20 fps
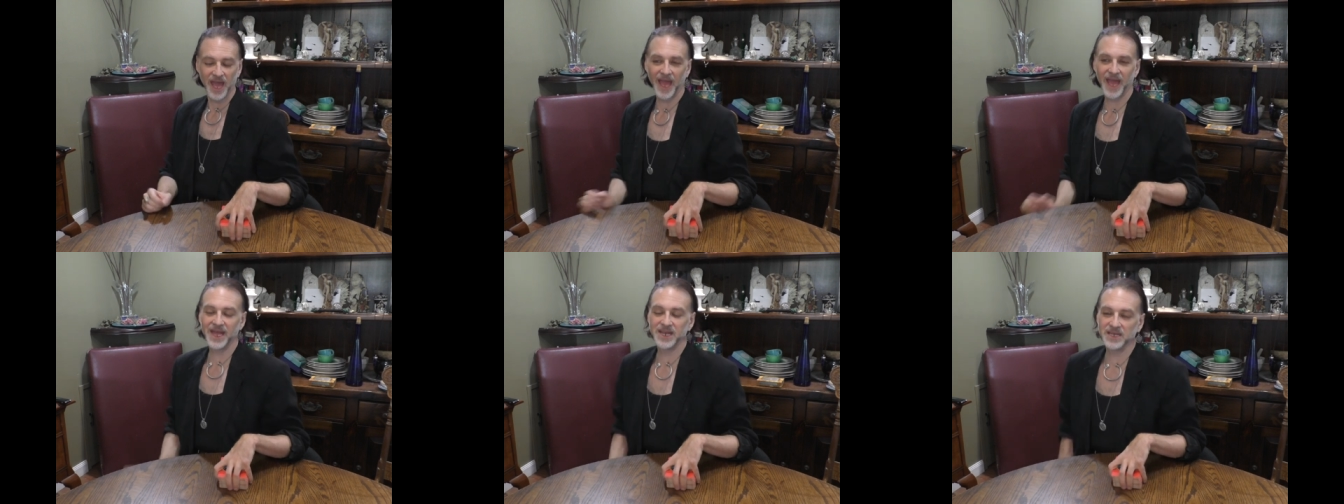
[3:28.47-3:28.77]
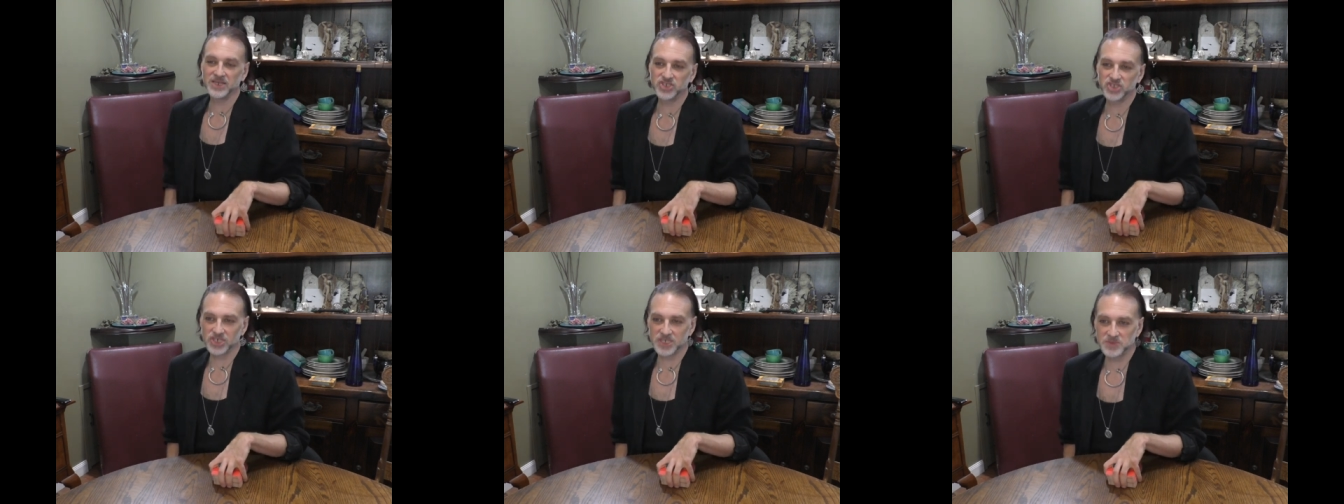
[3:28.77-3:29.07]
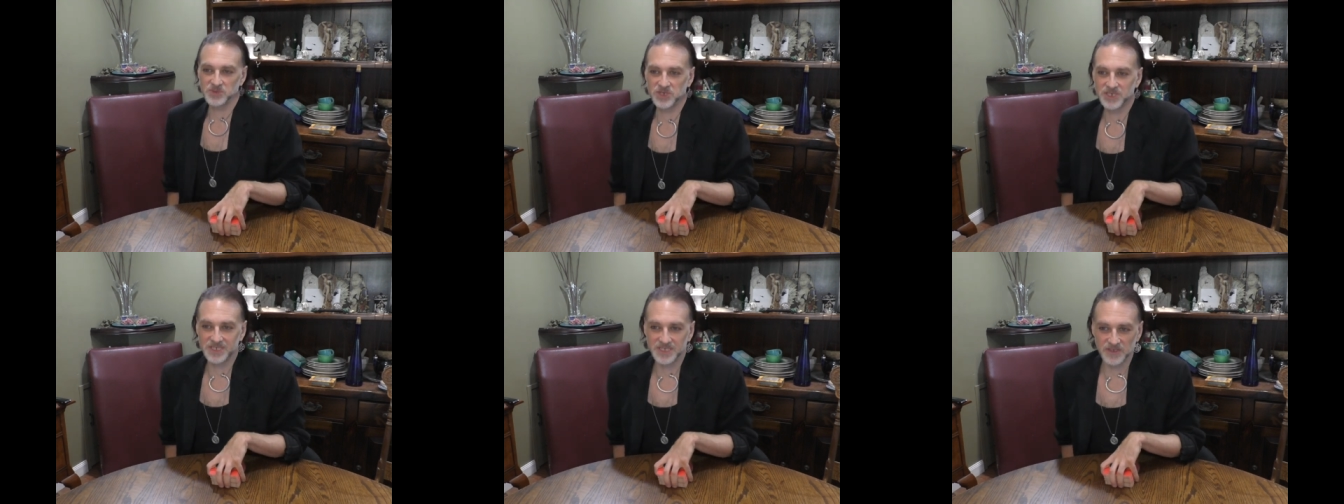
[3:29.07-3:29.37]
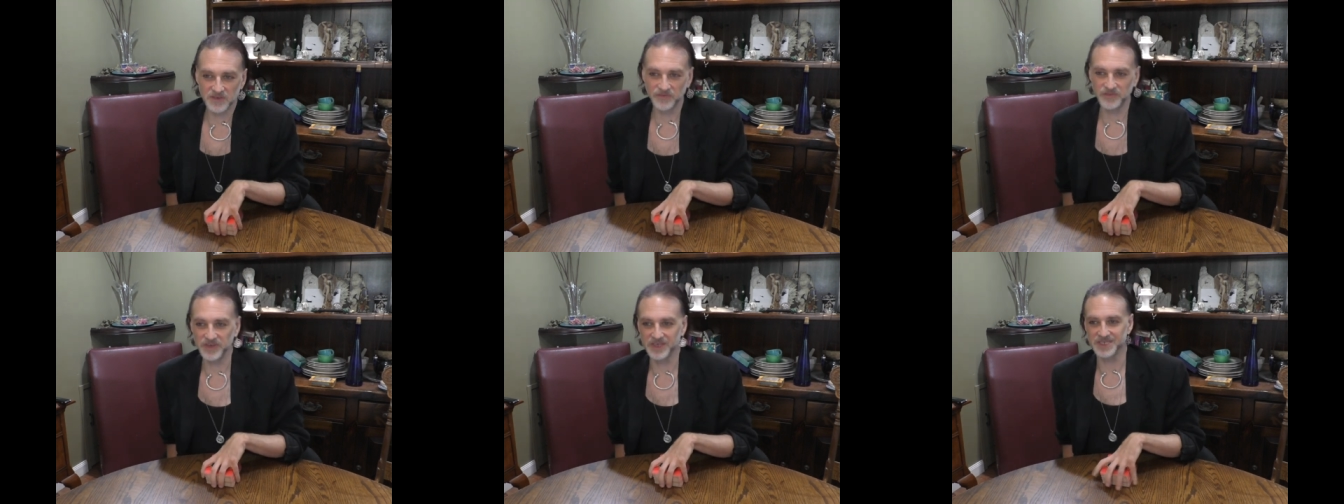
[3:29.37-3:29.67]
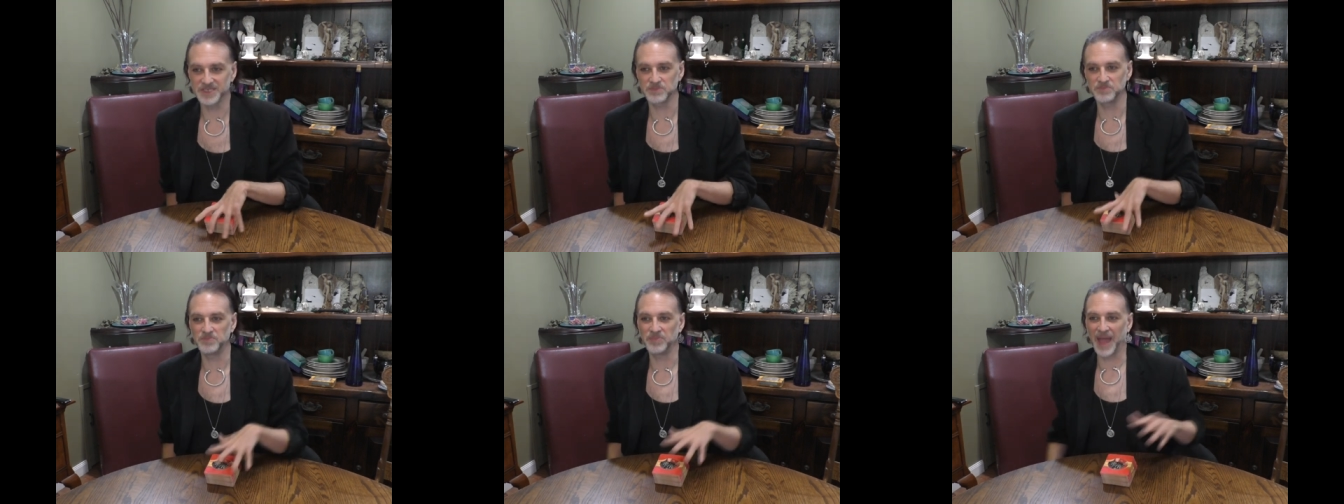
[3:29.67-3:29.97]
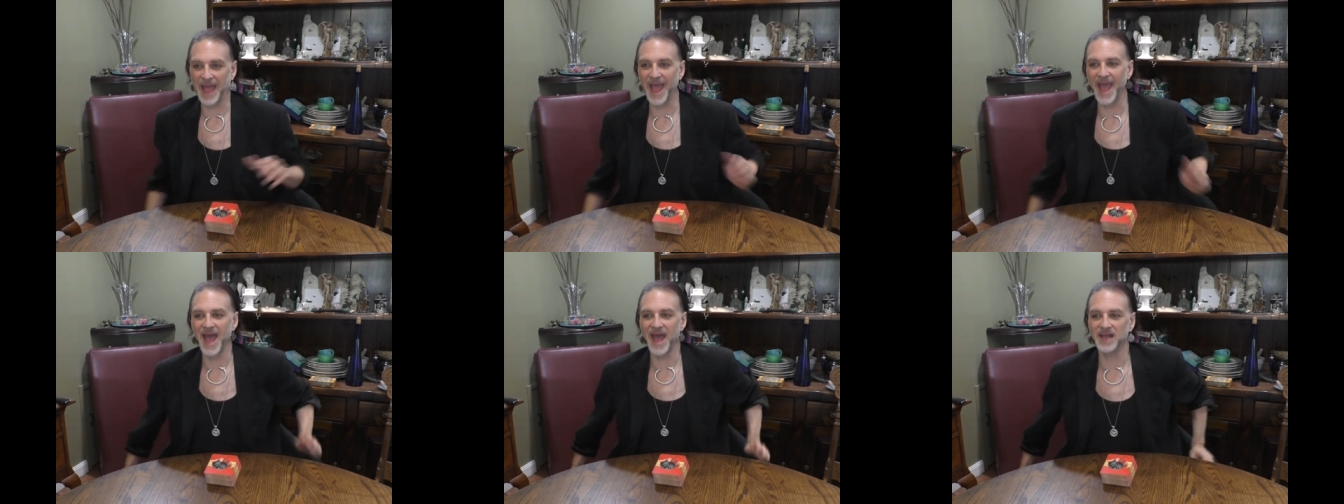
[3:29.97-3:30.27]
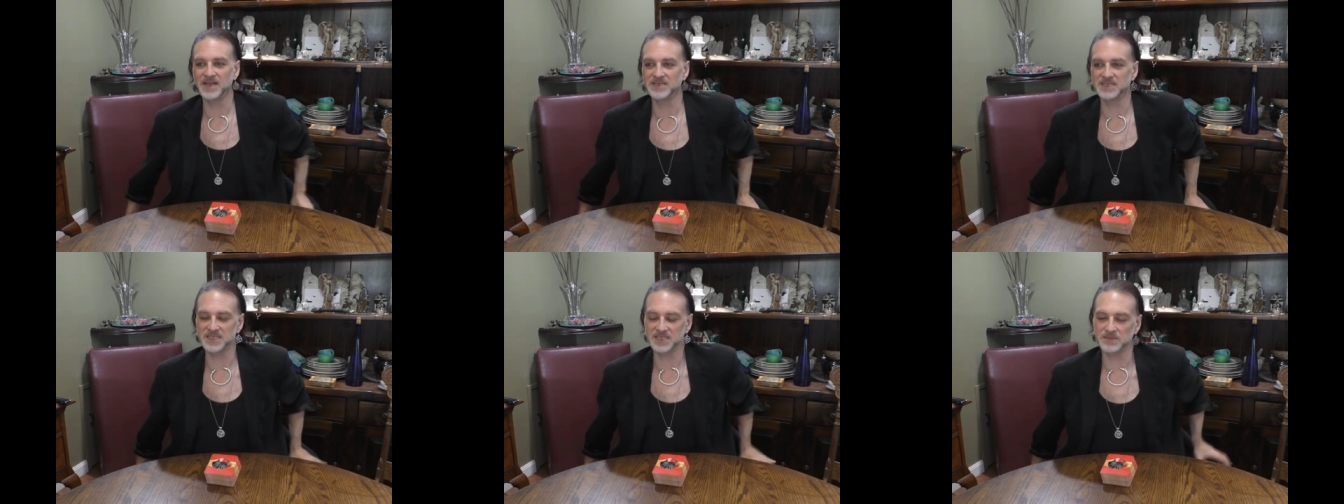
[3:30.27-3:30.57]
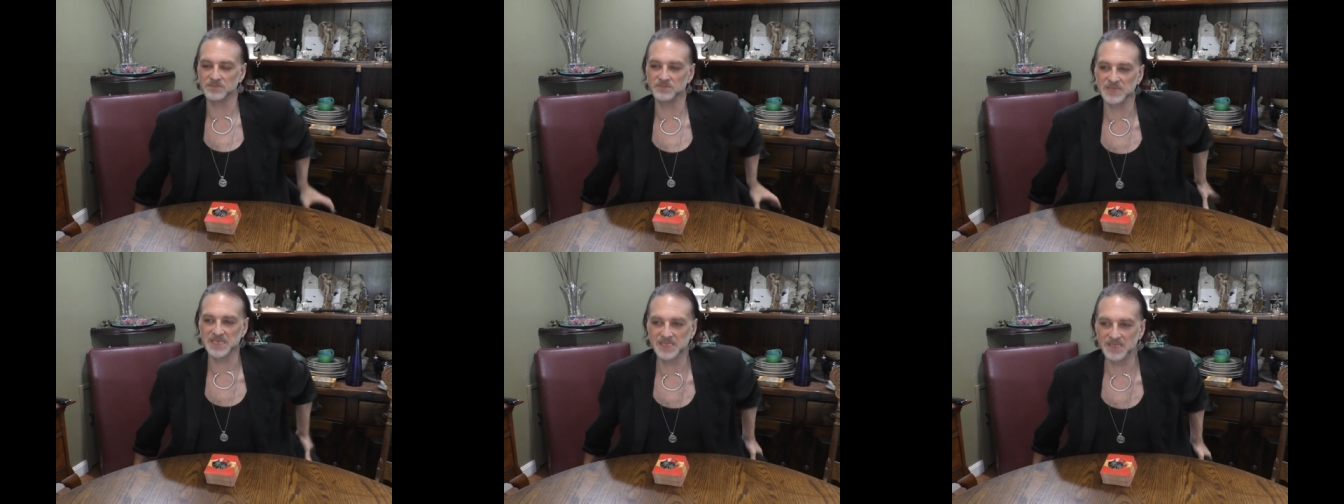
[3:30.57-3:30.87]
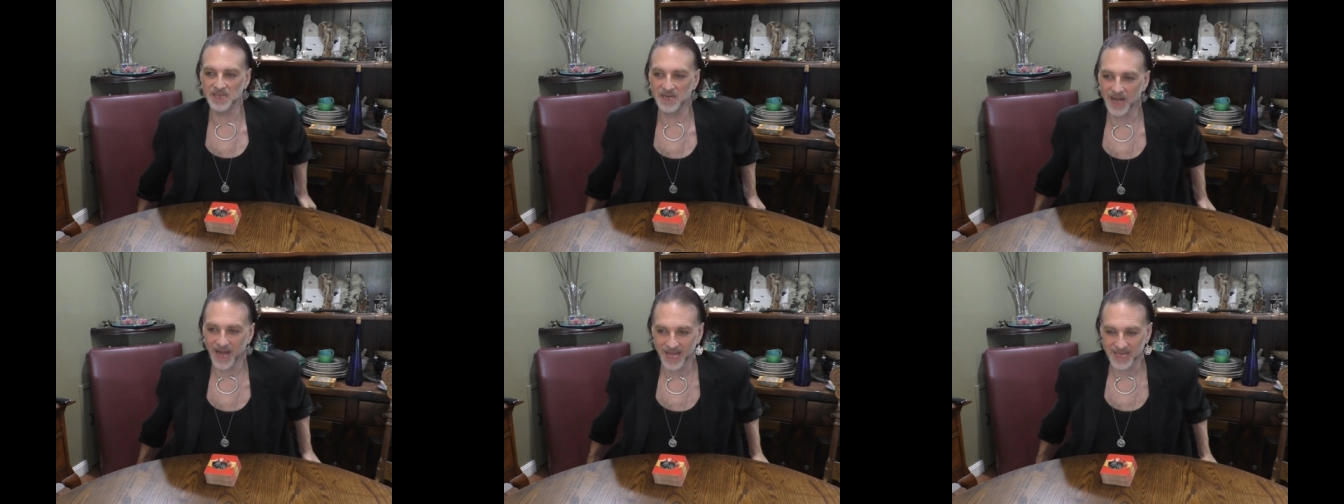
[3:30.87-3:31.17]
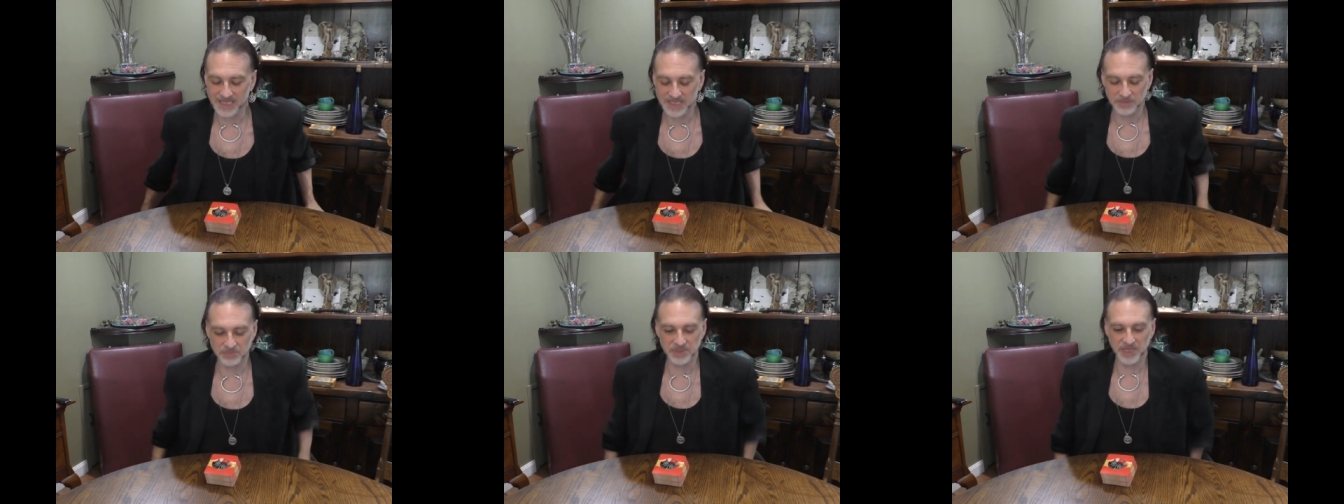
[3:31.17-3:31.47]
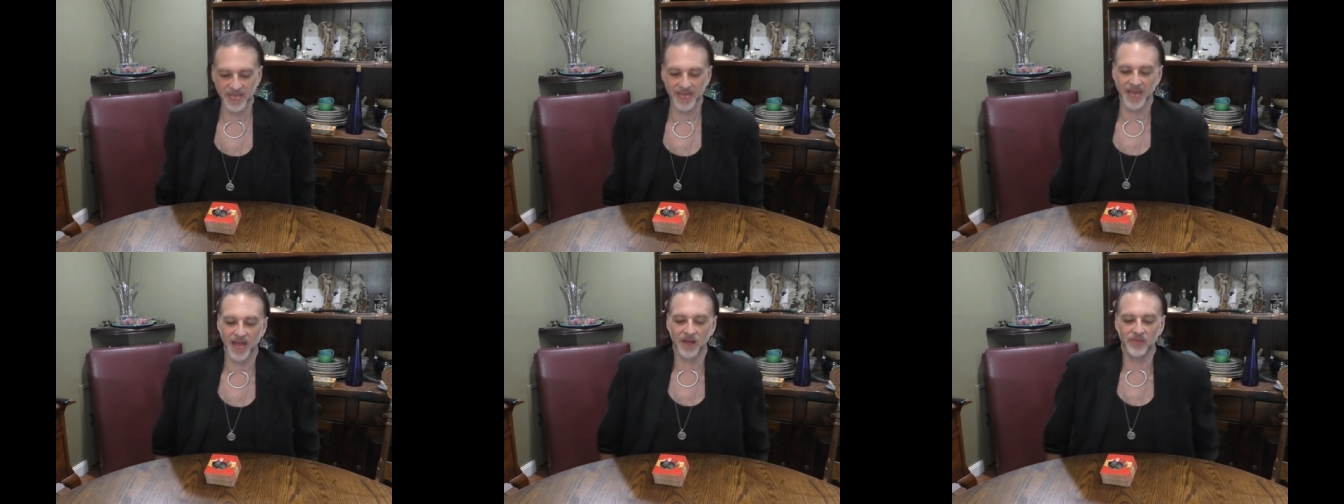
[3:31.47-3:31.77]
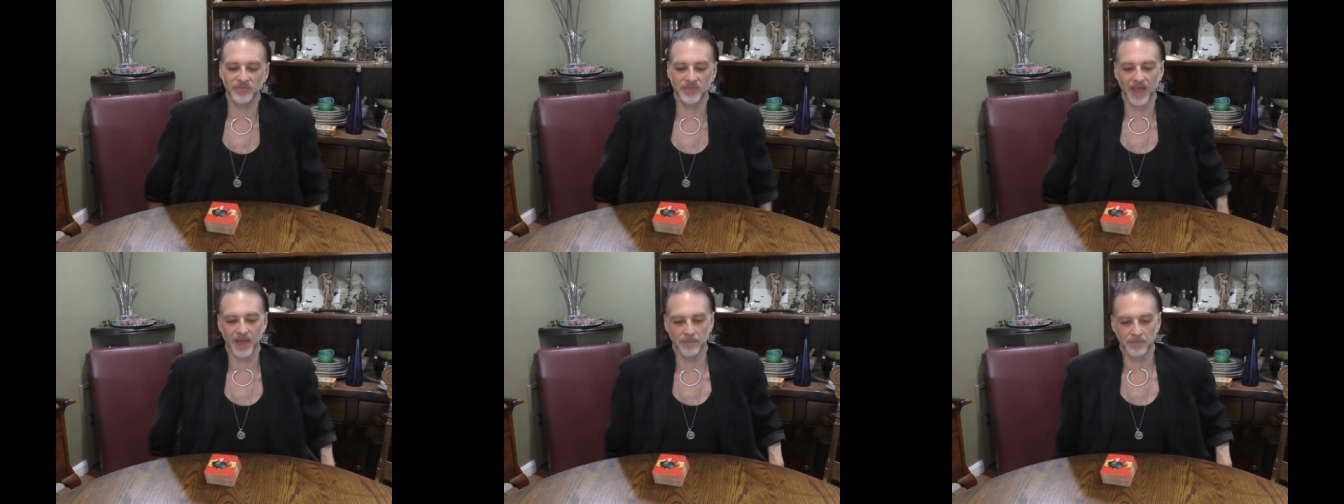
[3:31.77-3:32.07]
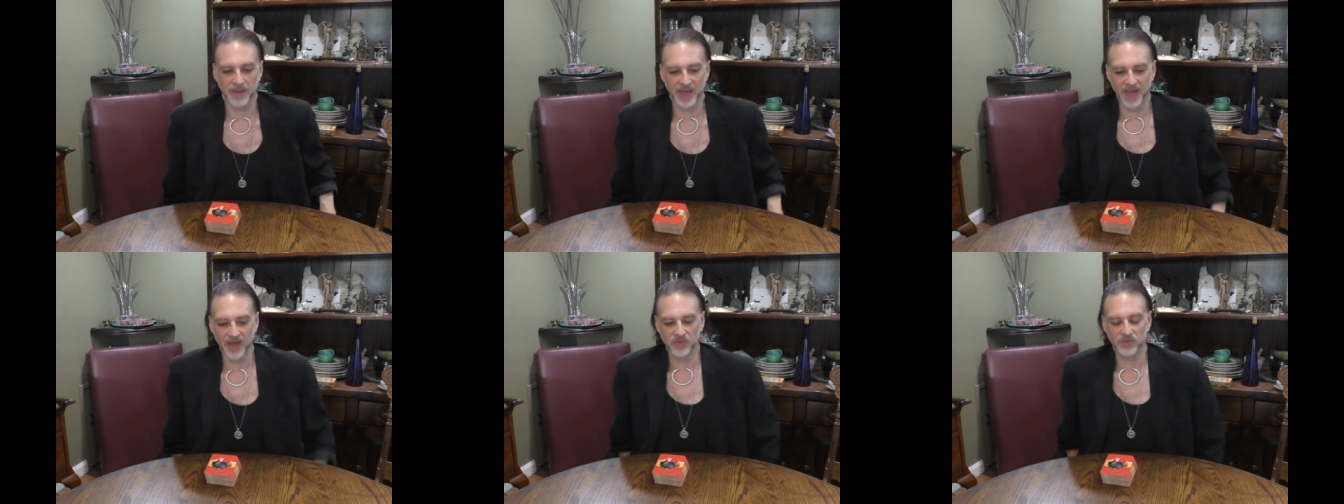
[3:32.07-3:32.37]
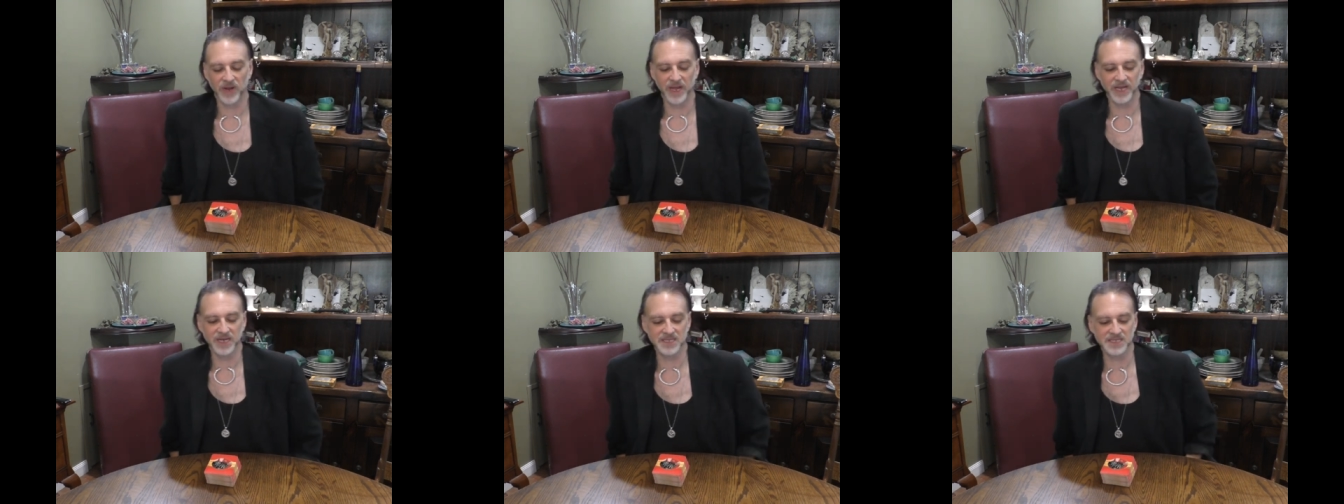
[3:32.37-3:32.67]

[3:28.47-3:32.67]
And just because it feels bad doesn't mean that it has to play out that bad, right?